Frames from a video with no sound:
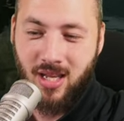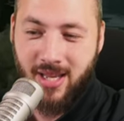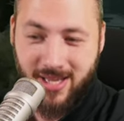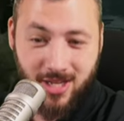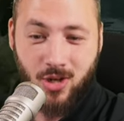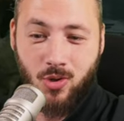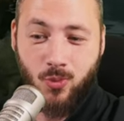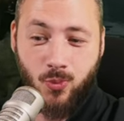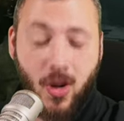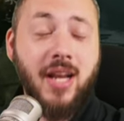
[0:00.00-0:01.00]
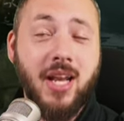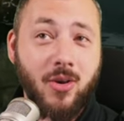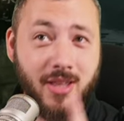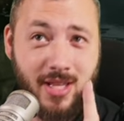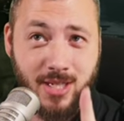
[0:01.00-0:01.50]
here, right now
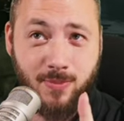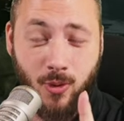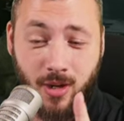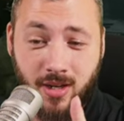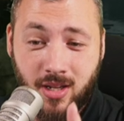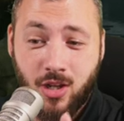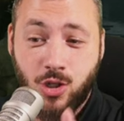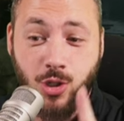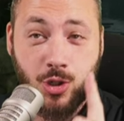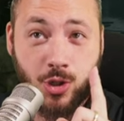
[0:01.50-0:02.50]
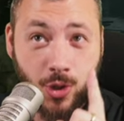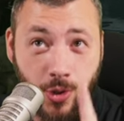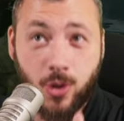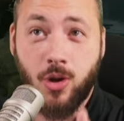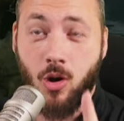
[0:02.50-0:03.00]
at this point, you
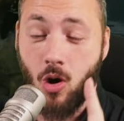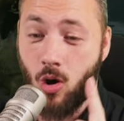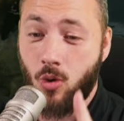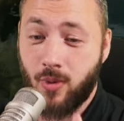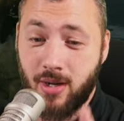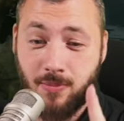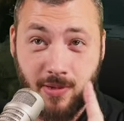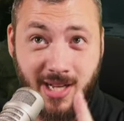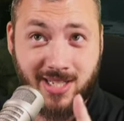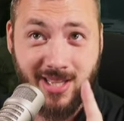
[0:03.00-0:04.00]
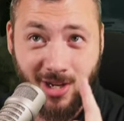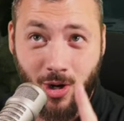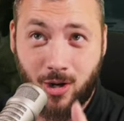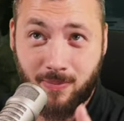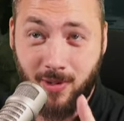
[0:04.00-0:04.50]
could already press the
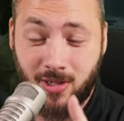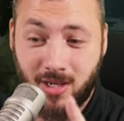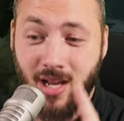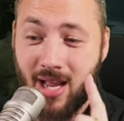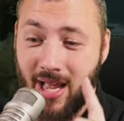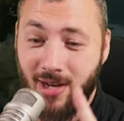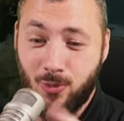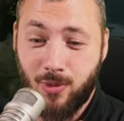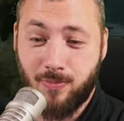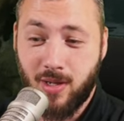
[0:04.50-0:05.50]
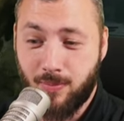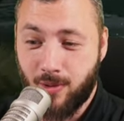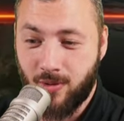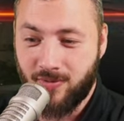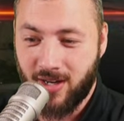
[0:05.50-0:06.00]
guard button and it would be a
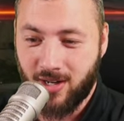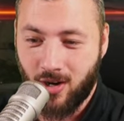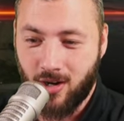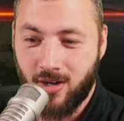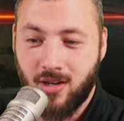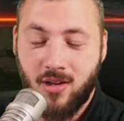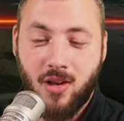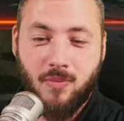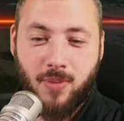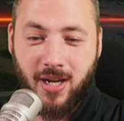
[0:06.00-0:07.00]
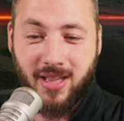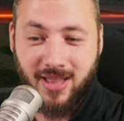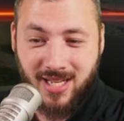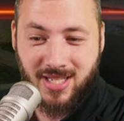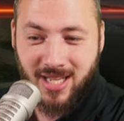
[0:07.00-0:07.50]
perfect guard. But in
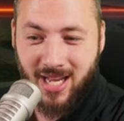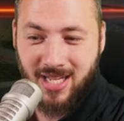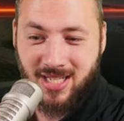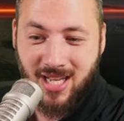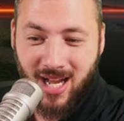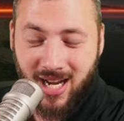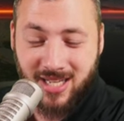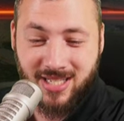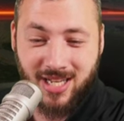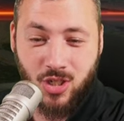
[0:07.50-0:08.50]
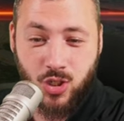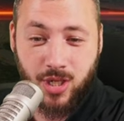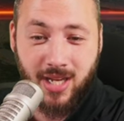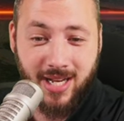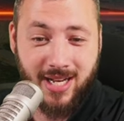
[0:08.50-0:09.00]
this case, I
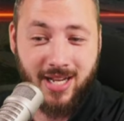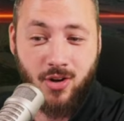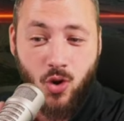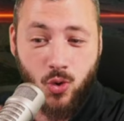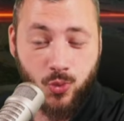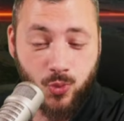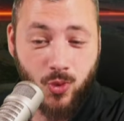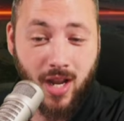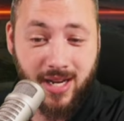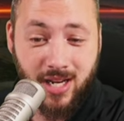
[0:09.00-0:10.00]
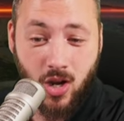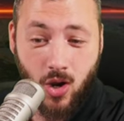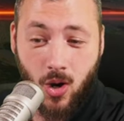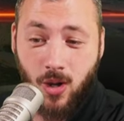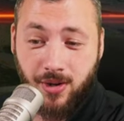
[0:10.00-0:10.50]
essentially hit it right
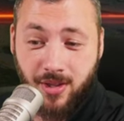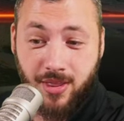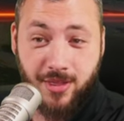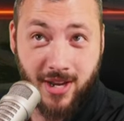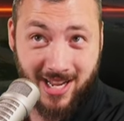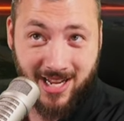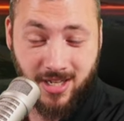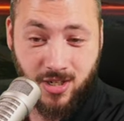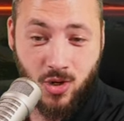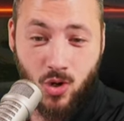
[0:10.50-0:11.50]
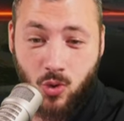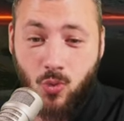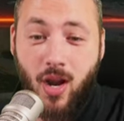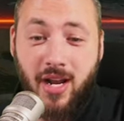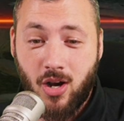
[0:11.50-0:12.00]
on the hit,
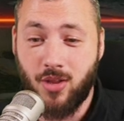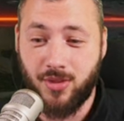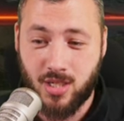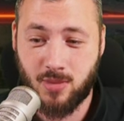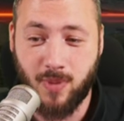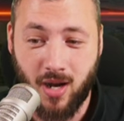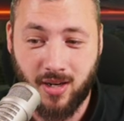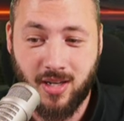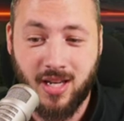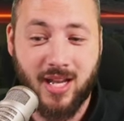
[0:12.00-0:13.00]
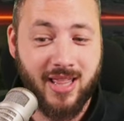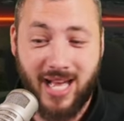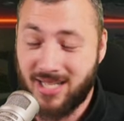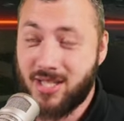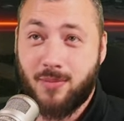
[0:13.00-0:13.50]
right on the spot.
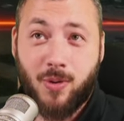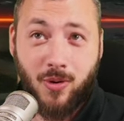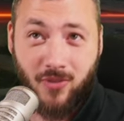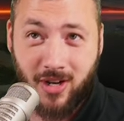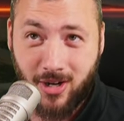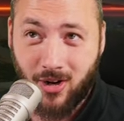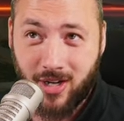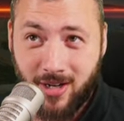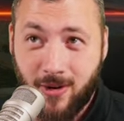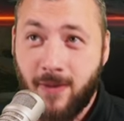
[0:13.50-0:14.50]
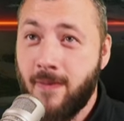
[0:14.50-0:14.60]
That's the perfect guard here.